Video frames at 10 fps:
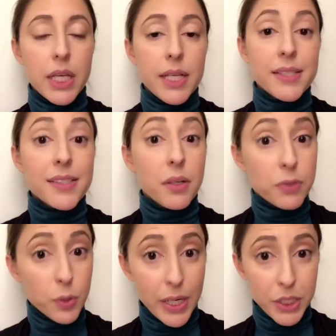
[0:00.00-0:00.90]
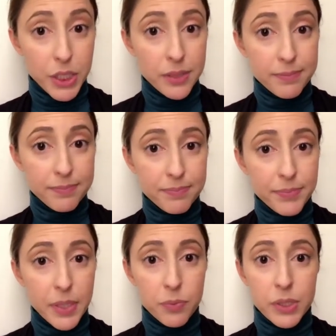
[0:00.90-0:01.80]
self-correction
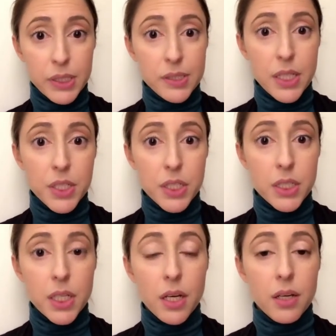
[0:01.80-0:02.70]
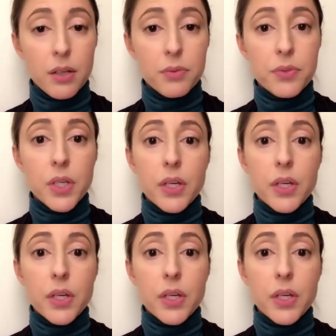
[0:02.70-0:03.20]
and realization of,